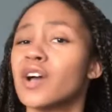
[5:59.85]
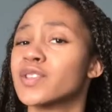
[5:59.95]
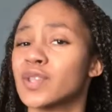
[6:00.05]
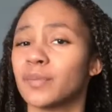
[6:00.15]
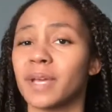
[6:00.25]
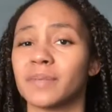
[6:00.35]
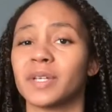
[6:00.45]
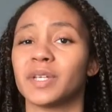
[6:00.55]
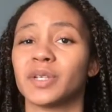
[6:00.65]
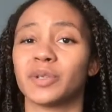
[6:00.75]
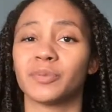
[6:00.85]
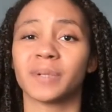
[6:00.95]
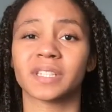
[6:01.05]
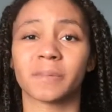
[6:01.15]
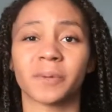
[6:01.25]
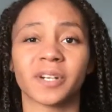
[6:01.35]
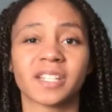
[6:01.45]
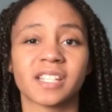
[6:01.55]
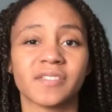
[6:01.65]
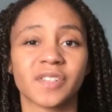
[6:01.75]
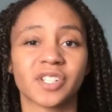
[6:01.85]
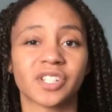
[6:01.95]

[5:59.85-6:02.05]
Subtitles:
So maybe you picked up on a TV